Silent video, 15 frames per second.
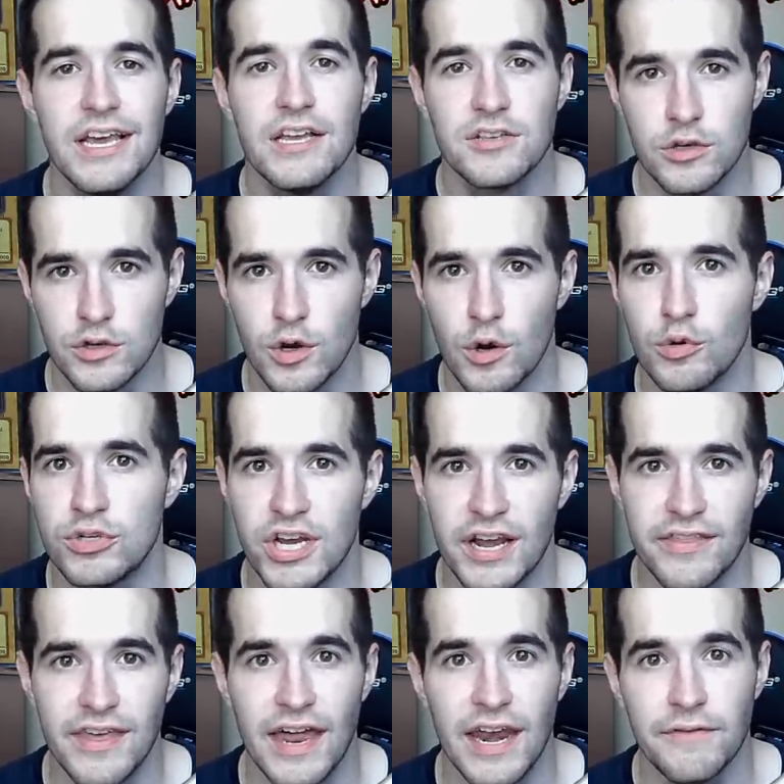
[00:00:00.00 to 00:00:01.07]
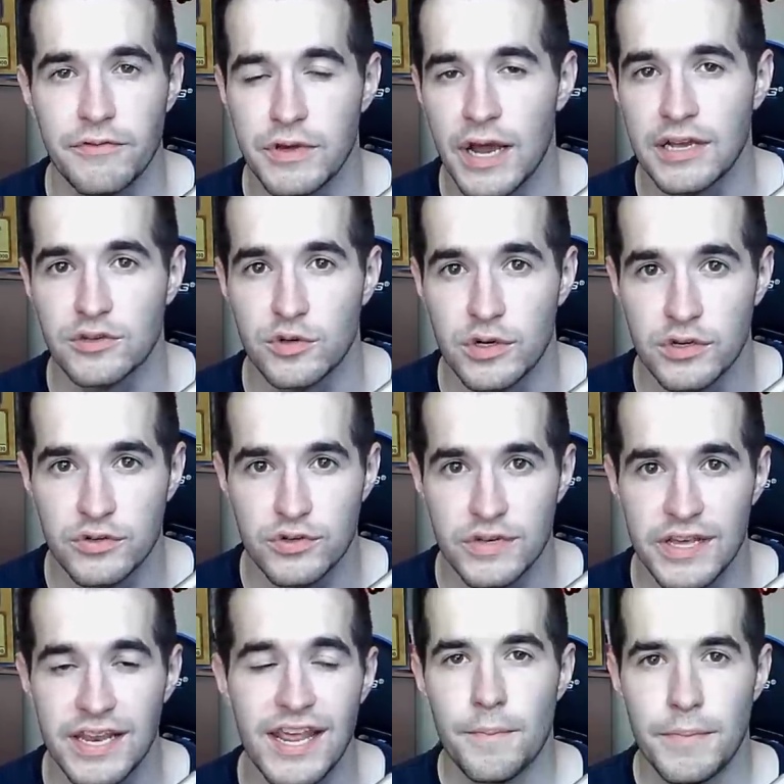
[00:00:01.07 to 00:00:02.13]
So go check that out if you guys are
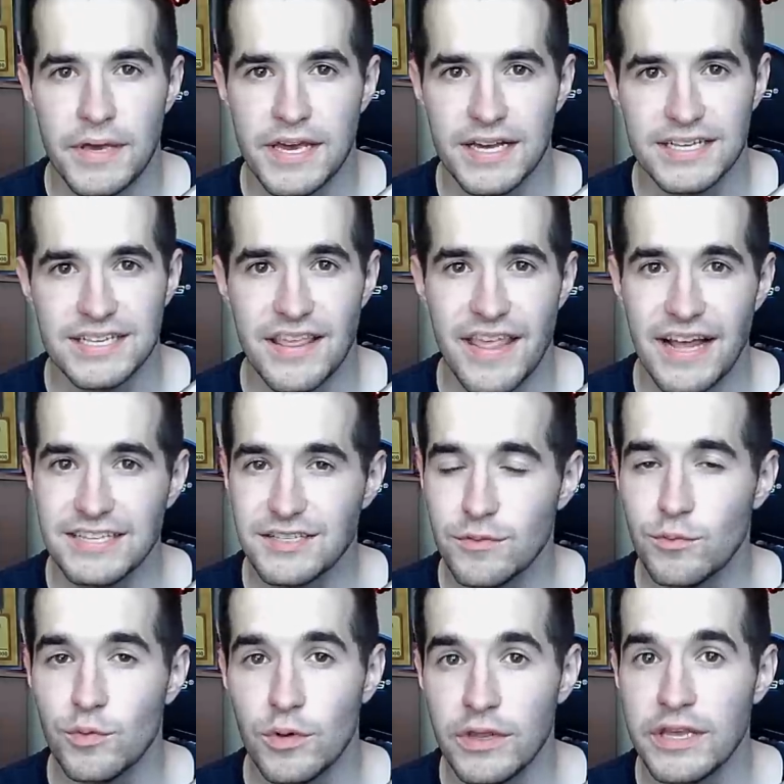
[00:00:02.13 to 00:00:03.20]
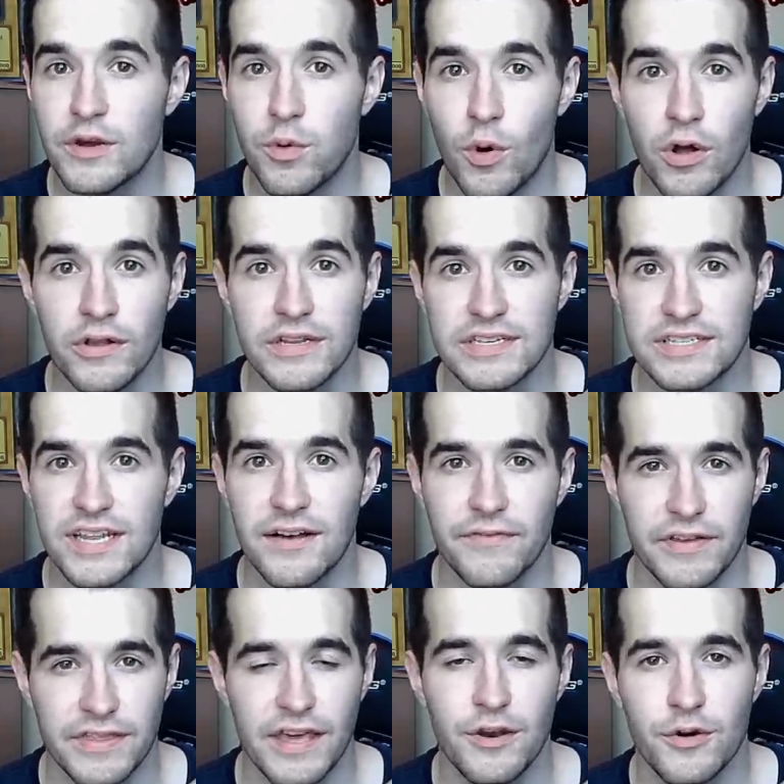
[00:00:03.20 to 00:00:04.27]
interested because that's some really quality stuff.
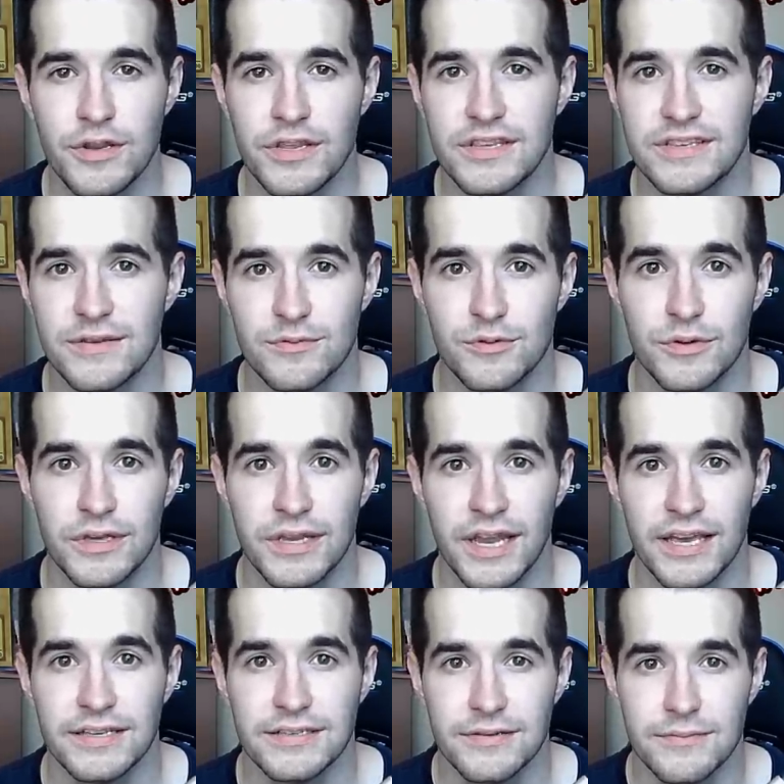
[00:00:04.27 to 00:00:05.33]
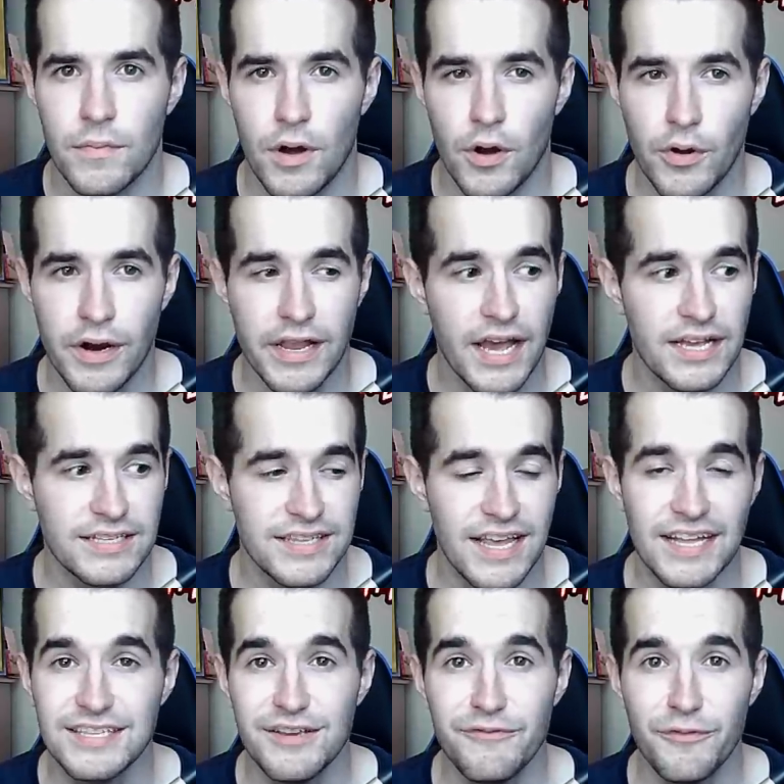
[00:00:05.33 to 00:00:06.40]
Like that hoodie seems really nice. All right, guys,
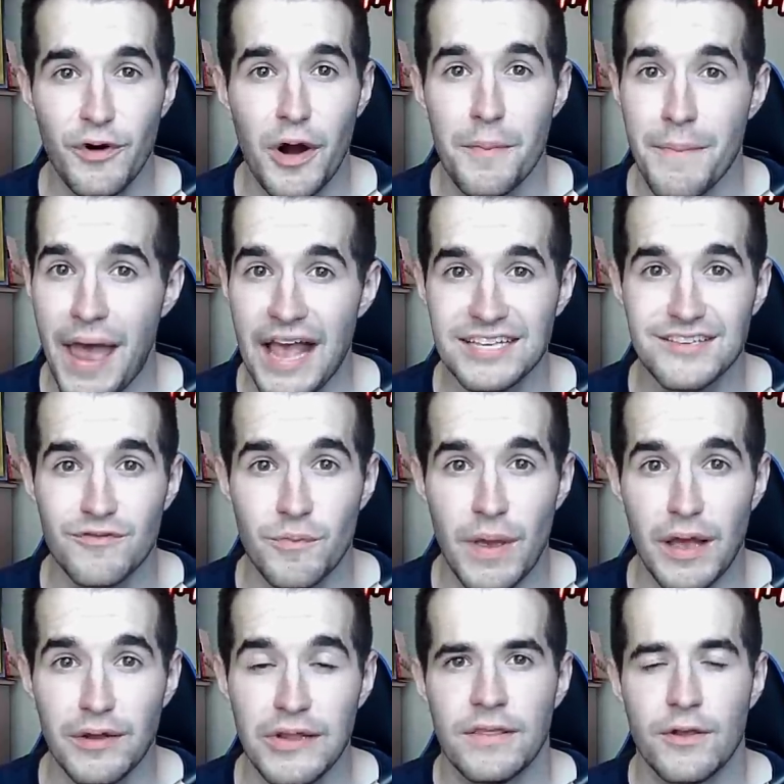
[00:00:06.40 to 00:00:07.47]
that's it for our massive mail day.